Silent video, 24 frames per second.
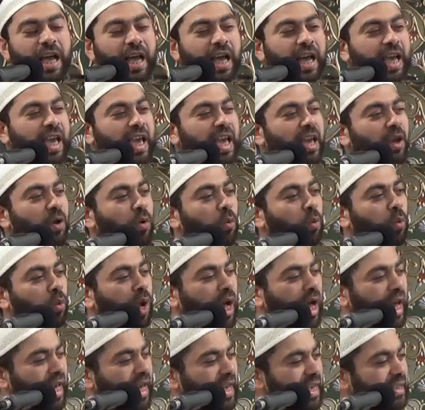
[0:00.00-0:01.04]
a
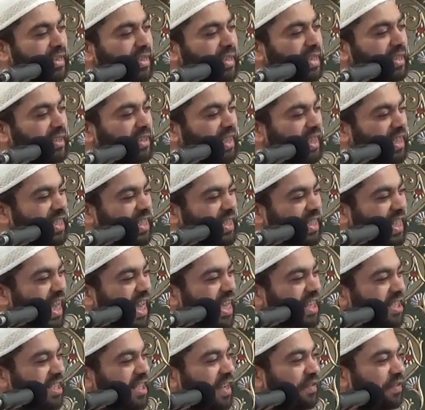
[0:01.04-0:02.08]
wise,
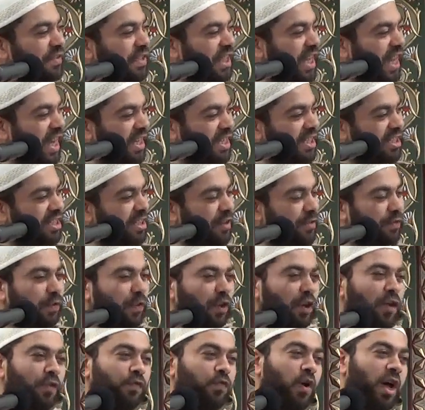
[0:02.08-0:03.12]
decisive text
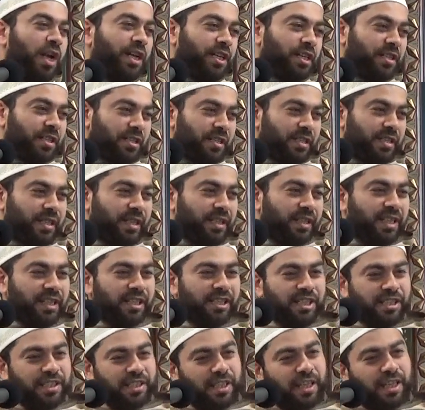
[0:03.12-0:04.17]
full of wonders.
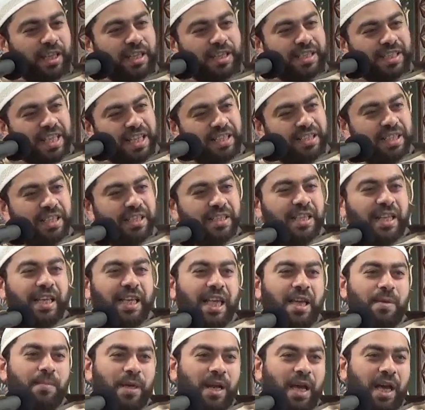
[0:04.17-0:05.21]
This is the sentence that
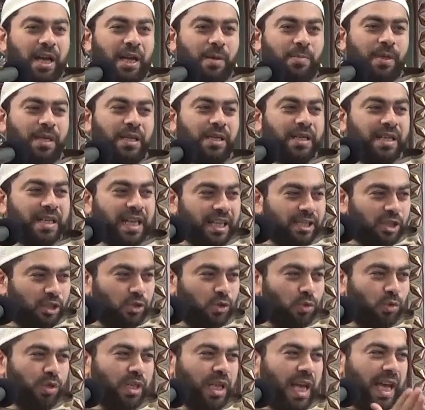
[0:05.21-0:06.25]
came in Arabic.
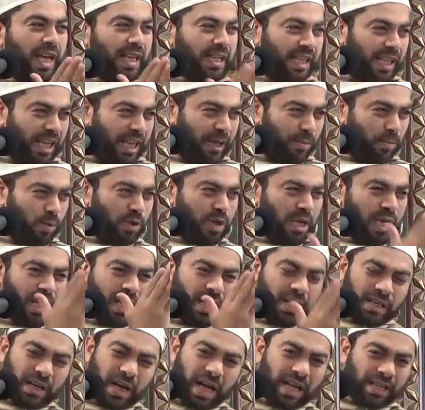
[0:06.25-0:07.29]
Nassun hakimun
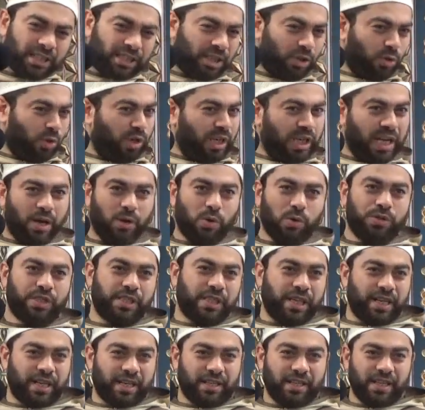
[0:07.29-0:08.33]
qati'un lahu
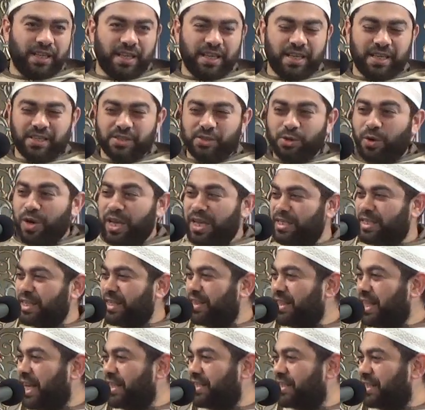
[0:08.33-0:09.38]
sir. So
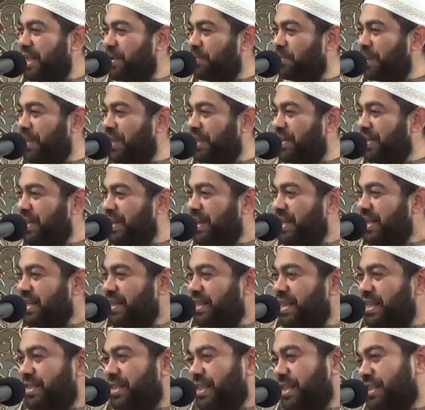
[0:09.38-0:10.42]
isn't that something?
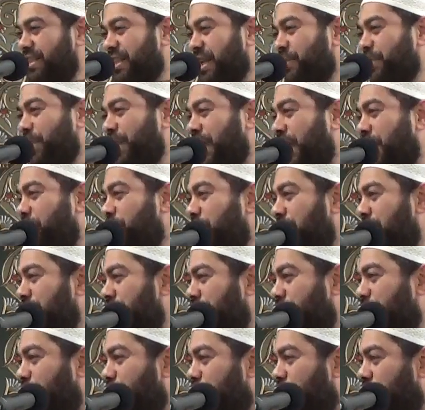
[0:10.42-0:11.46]
This is something
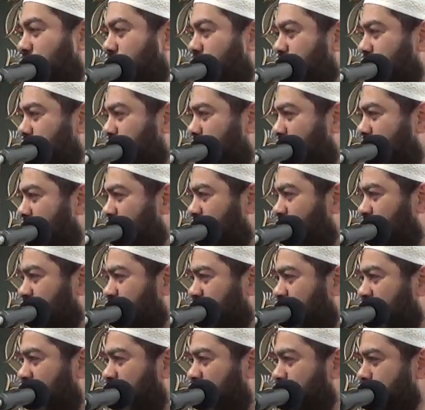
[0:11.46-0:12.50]
amazing from Allah subhanahu wa
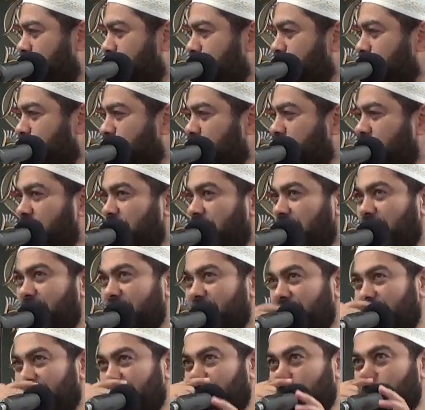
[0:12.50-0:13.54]
ta'ala.
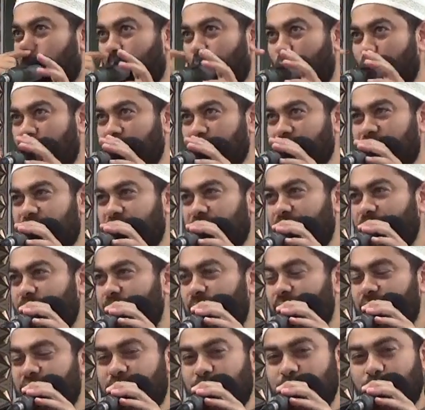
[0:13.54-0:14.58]
Another point,
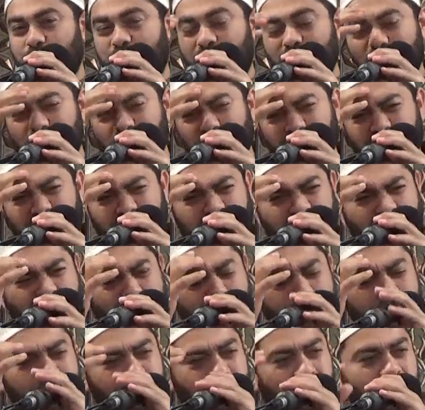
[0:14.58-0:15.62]
just because of the
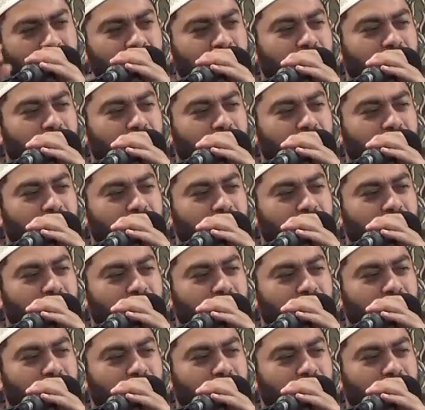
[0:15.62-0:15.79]
time,